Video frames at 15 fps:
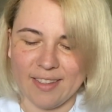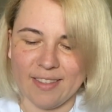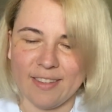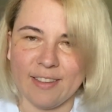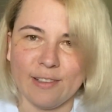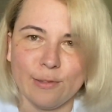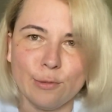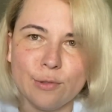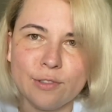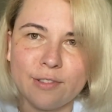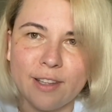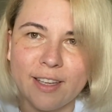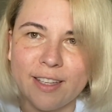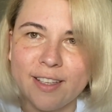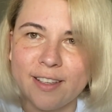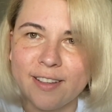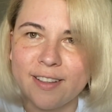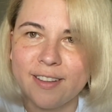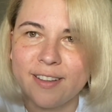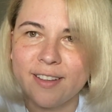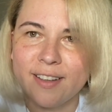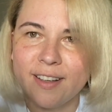They look like
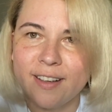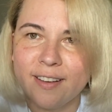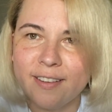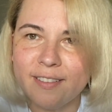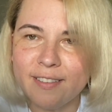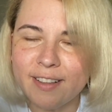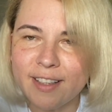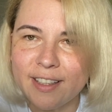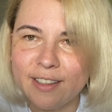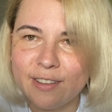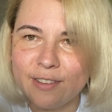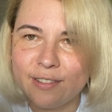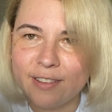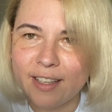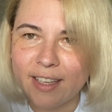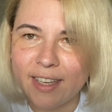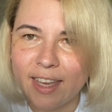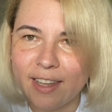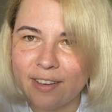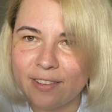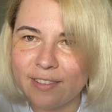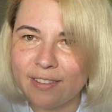really cute. I
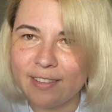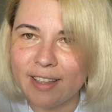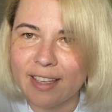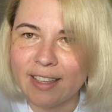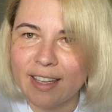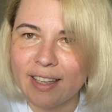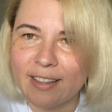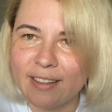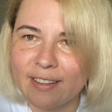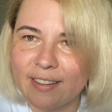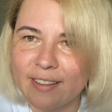cannot do like that.